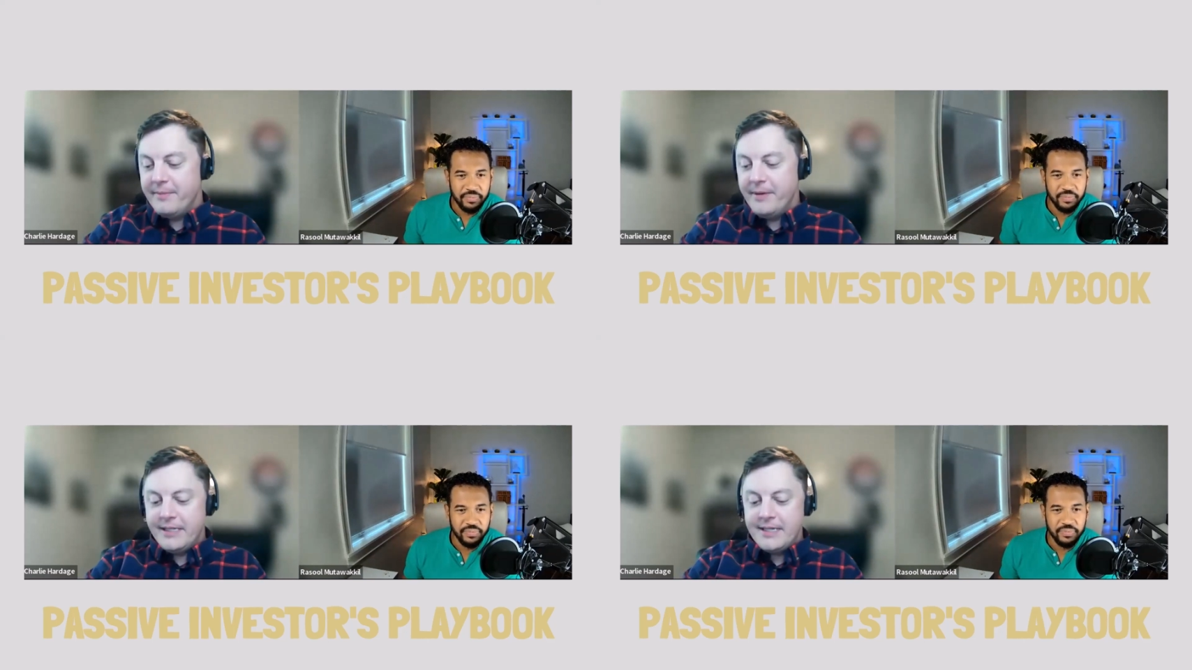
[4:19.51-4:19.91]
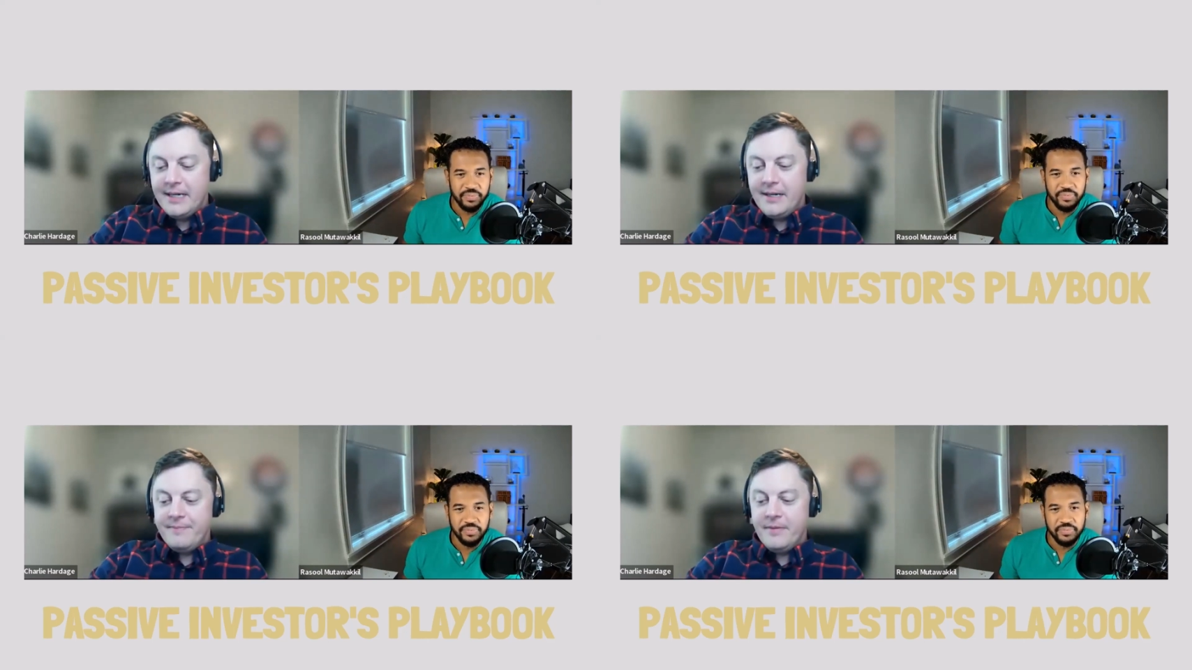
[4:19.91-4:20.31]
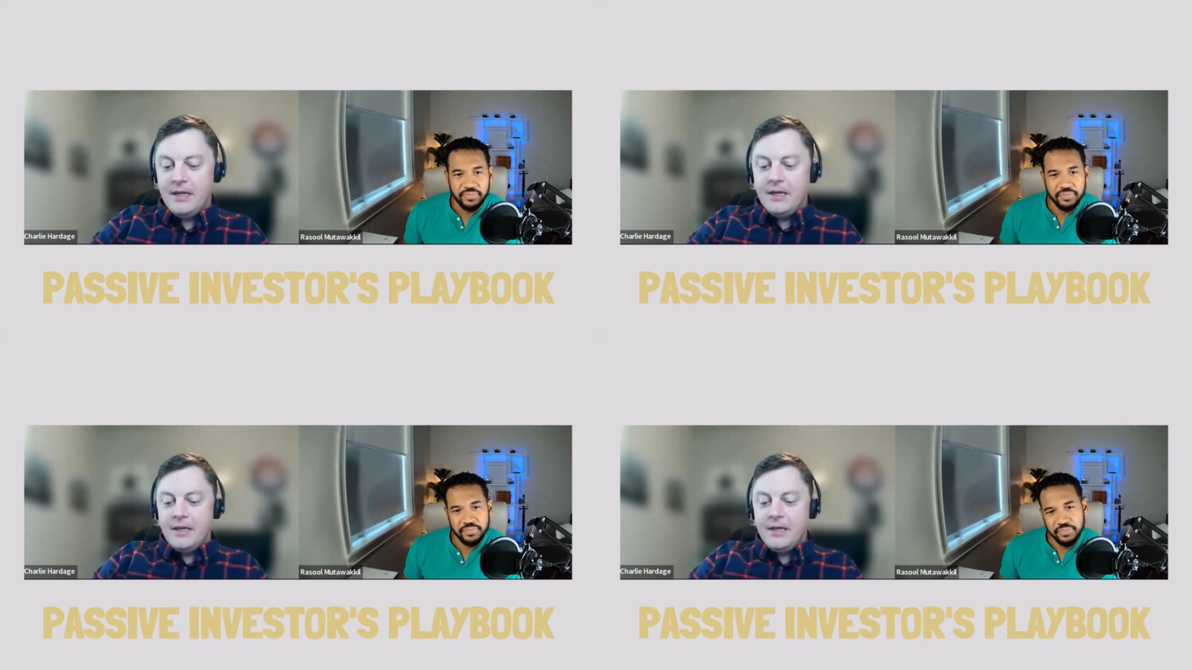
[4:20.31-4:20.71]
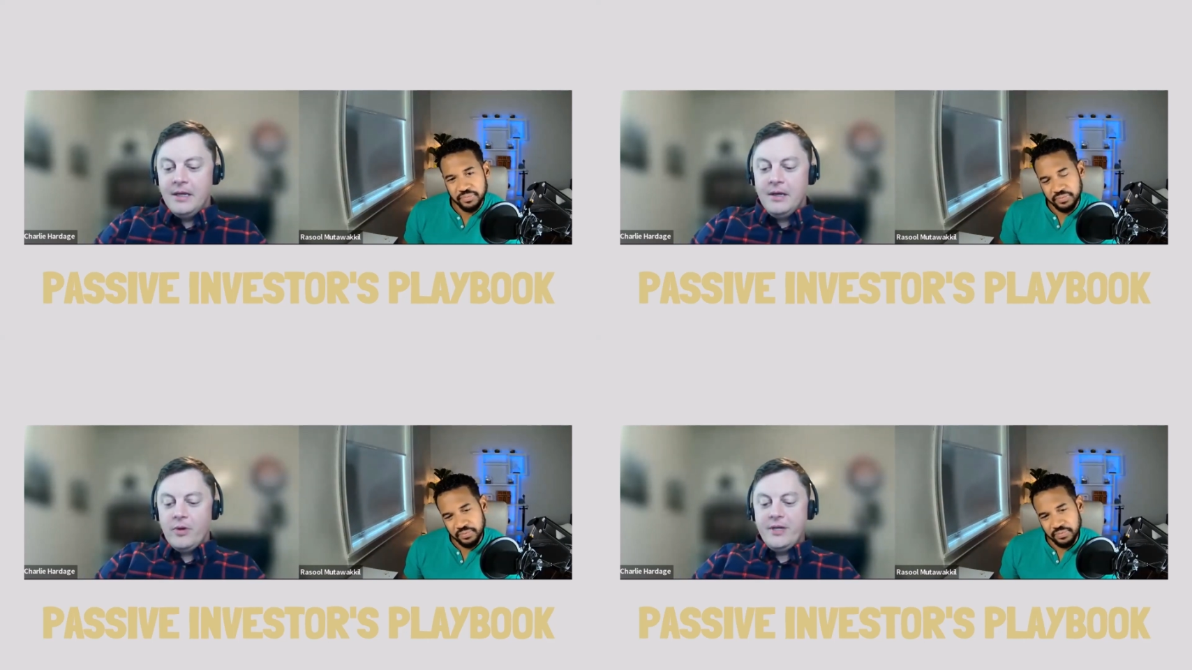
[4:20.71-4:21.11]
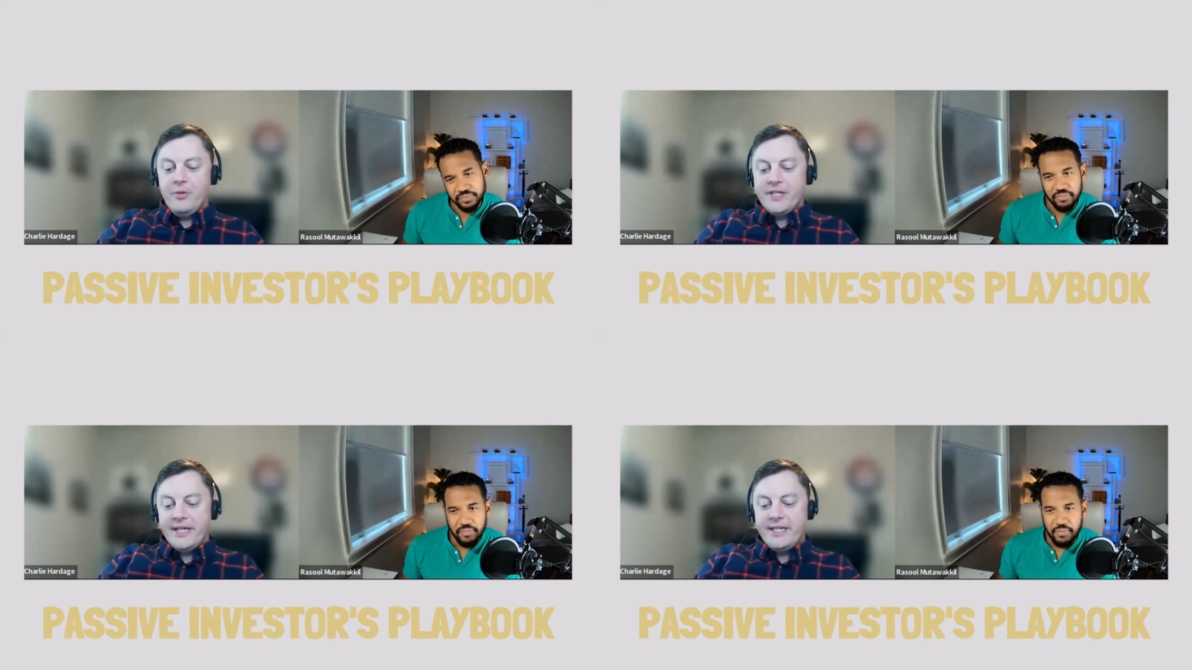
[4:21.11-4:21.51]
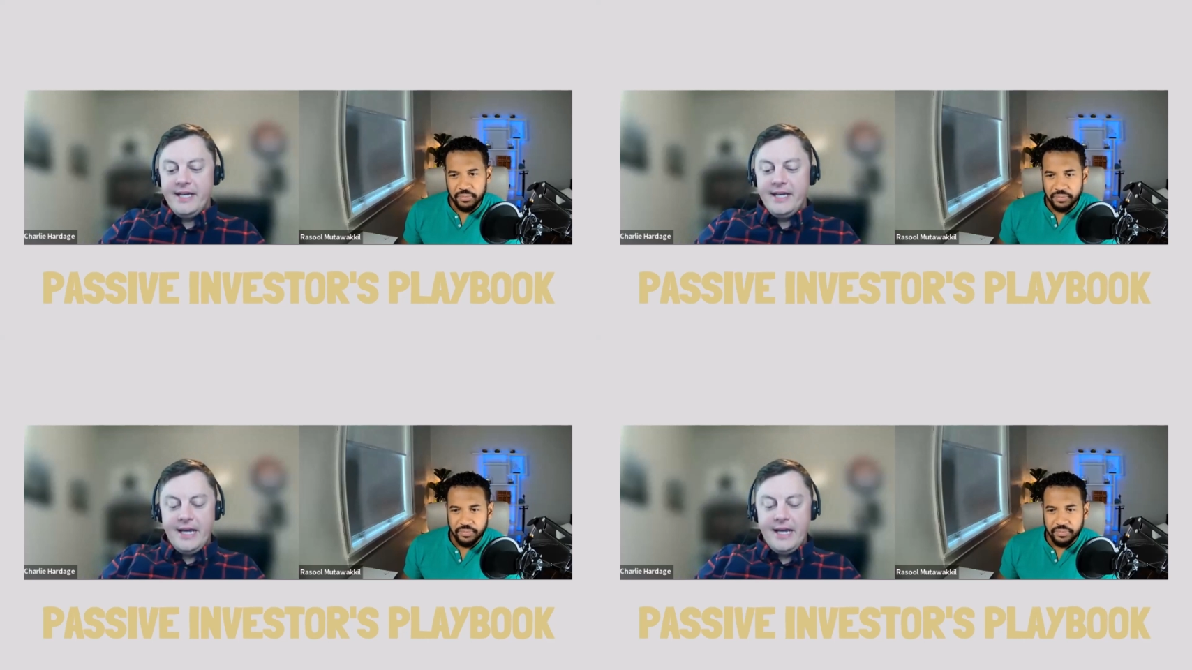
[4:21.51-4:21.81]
Speaker 1: but um, wish, wish I did.